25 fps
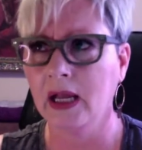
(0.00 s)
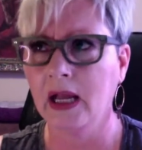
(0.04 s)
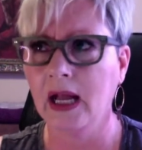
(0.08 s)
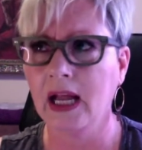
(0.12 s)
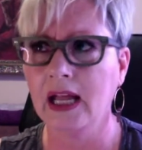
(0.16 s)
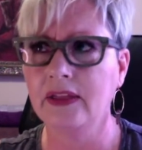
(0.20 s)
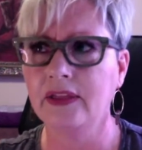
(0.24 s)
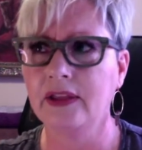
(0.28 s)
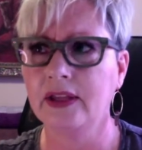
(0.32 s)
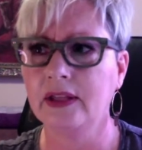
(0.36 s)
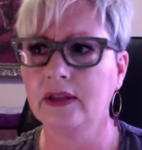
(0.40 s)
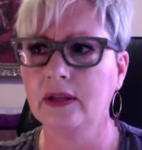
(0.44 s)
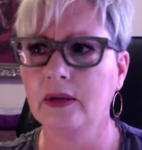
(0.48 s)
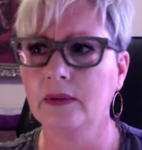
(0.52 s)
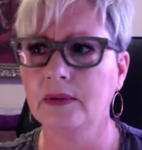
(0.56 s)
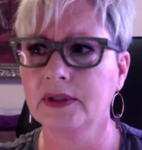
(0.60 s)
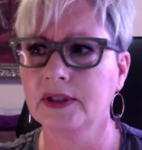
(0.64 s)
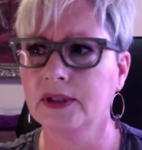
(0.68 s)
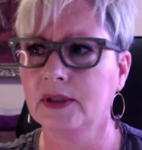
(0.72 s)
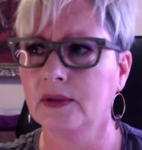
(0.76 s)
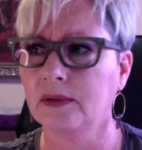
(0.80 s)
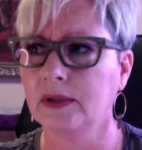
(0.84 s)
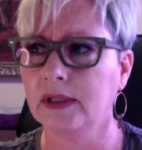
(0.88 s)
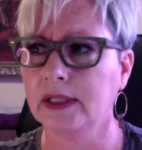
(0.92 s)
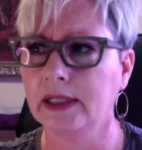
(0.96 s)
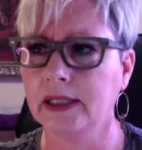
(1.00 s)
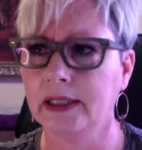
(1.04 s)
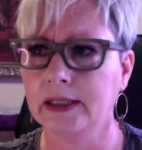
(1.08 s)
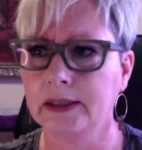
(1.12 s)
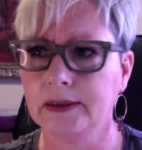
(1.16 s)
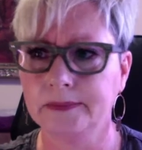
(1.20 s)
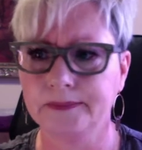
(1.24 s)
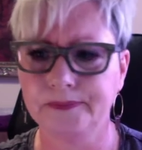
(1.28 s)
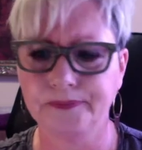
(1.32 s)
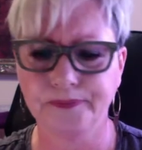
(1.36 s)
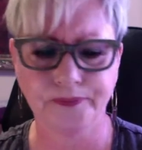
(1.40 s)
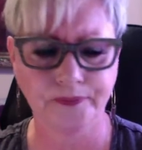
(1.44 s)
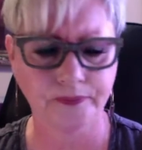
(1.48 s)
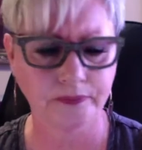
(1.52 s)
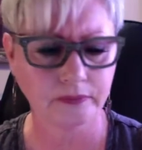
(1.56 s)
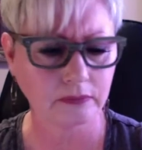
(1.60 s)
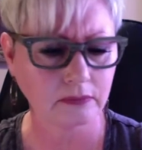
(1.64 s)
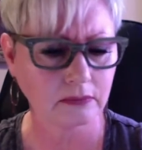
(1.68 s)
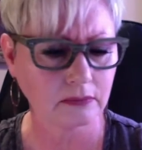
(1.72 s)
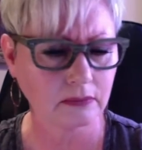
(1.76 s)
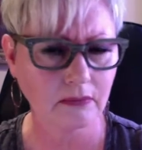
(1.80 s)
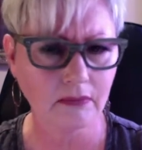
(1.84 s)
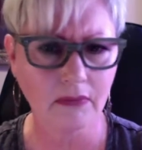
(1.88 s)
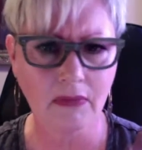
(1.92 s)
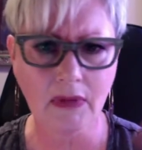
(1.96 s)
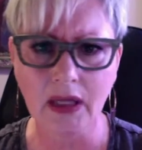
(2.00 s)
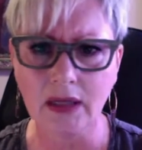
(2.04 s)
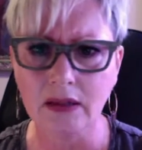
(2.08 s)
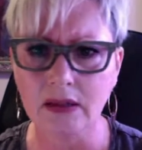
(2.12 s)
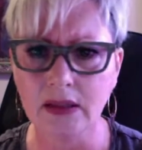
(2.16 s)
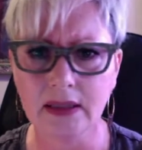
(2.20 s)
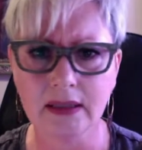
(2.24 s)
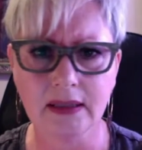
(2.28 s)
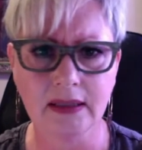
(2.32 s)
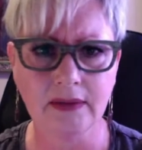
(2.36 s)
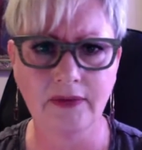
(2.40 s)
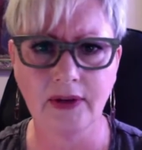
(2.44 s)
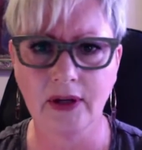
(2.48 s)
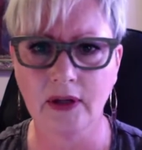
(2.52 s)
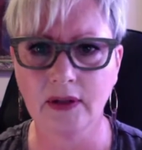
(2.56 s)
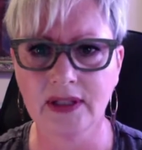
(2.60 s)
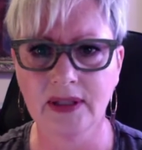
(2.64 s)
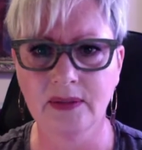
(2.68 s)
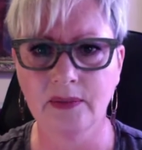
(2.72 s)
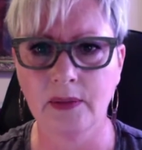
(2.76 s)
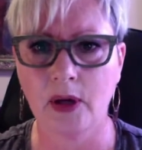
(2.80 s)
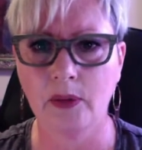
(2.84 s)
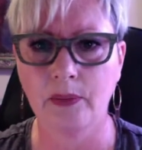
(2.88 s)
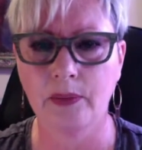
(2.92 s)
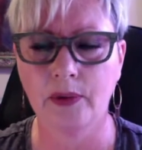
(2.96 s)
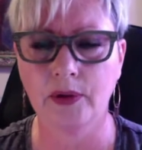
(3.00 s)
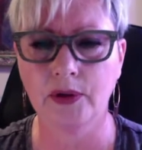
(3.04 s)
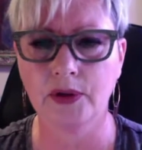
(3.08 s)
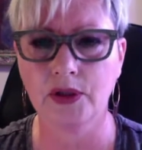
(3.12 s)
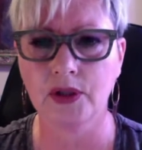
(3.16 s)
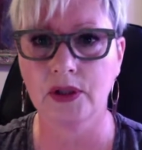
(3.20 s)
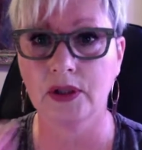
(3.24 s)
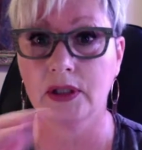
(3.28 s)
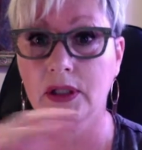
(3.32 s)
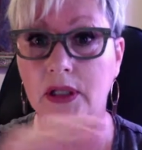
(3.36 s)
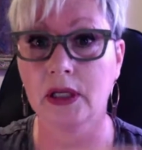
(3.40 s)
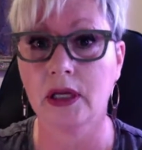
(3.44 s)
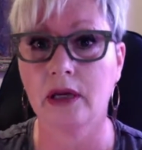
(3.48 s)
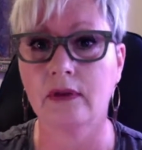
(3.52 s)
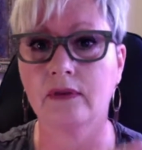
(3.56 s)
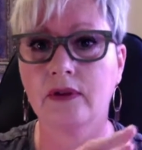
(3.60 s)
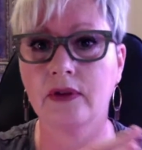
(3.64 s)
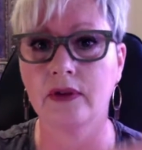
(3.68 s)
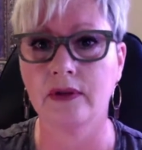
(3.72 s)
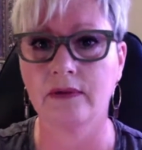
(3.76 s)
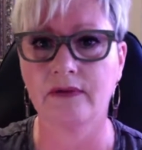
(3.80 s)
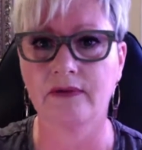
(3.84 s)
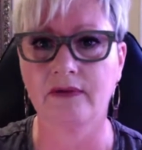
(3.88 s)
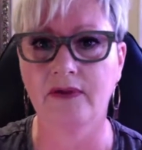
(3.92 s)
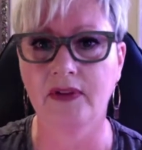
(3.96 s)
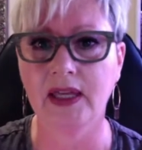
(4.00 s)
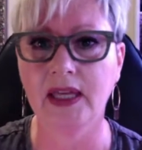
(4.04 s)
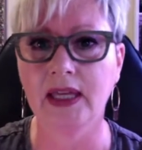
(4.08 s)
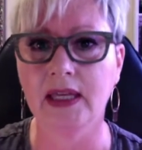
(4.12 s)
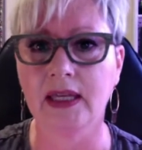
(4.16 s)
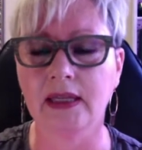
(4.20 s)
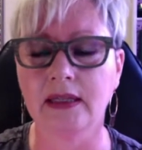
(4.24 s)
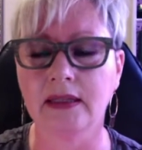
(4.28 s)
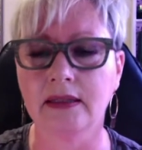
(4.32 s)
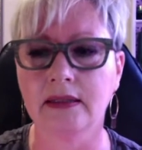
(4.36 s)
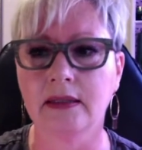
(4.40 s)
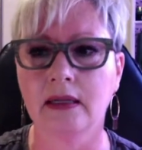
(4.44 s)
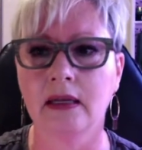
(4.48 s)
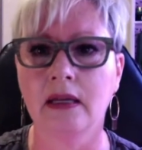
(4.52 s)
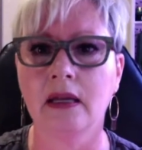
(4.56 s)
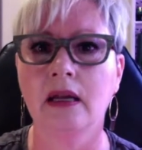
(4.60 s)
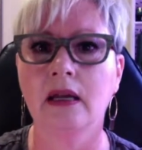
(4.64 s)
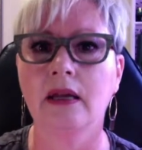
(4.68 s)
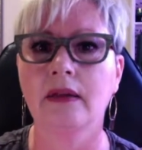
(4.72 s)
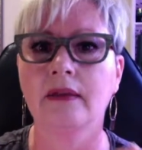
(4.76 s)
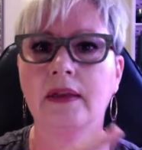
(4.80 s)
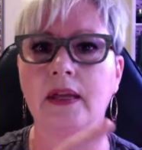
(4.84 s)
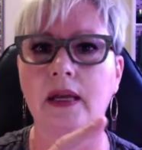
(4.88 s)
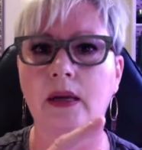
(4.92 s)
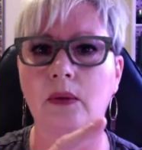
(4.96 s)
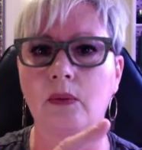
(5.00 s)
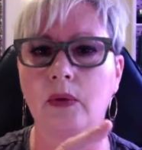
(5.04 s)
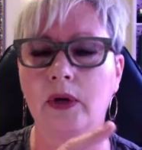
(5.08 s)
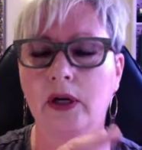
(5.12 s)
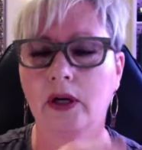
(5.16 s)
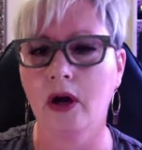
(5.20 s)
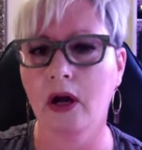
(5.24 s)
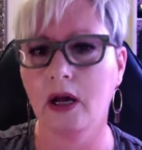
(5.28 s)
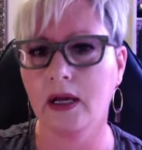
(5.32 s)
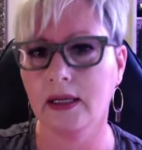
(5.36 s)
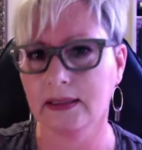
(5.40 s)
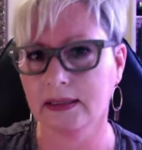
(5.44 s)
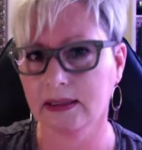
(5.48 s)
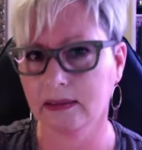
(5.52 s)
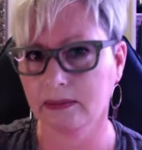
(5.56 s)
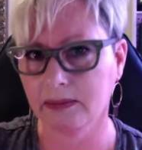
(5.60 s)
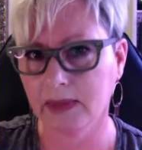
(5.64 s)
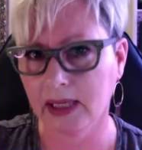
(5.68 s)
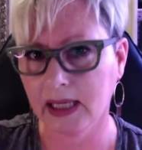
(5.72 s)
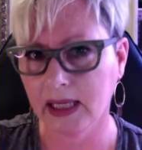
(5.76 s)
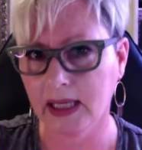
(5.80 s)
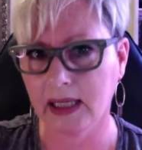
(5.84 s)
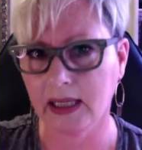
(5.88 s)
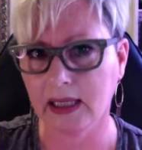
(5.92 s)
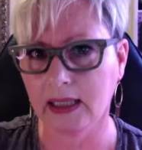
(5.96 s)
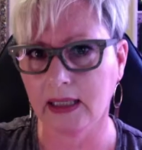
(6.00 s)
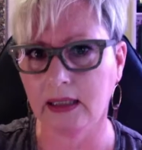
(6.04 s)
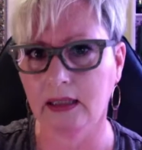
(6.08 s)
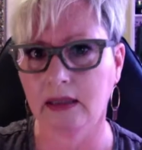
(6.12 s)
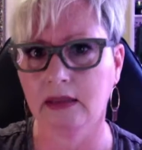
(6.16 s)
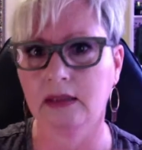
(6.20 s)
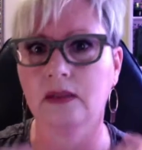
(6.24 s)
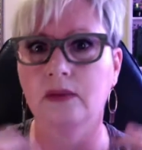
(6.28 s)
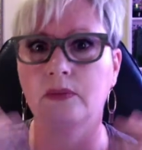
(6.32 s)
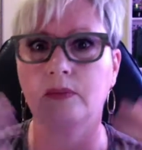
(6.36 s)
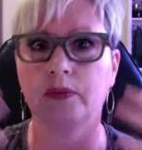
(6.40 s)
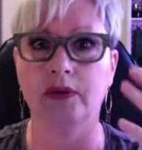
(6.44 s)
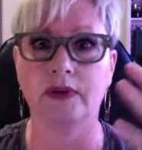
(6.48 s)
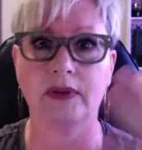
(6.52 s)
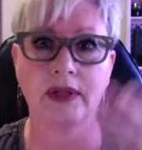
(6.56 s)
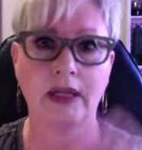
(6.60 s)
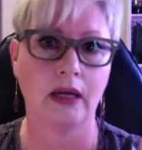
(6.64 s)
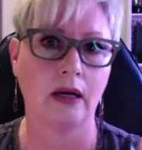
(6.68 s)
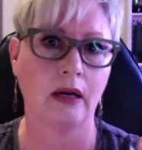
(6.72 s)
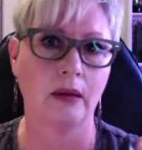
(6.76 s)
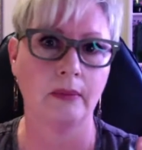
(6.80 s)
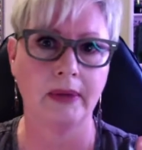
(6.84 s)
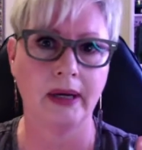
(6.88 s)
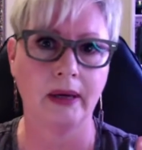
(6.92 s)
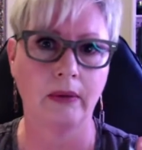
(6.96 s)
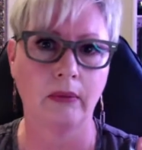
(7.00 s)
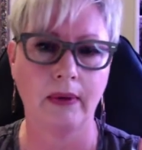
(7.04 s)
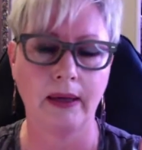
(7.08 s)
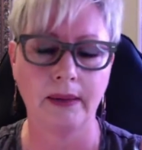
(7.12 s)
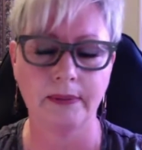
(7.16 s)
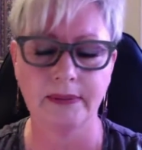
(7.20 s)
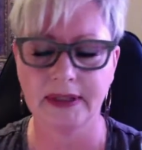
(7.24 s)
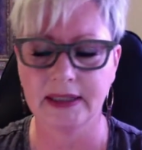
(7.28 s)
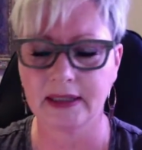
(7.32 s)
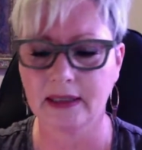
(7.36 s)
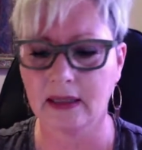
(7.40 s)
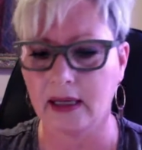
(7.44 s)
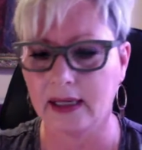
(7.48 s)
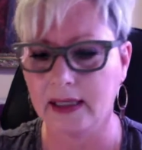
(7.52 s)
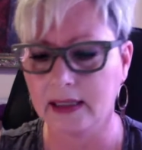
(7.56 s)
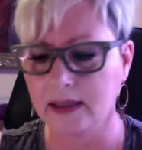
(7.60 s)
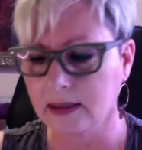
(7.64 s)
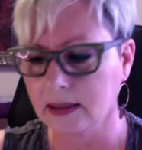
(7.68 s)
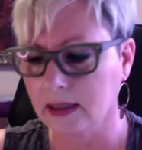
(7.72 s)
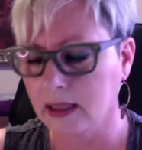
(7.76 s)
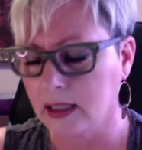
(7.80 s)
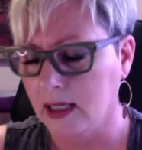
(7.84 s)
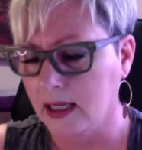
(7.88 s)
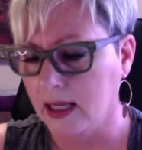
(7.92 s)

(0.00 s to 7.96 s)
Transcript: I think there was only just a very small portion to cover the fees that it would cost me to put that on my website.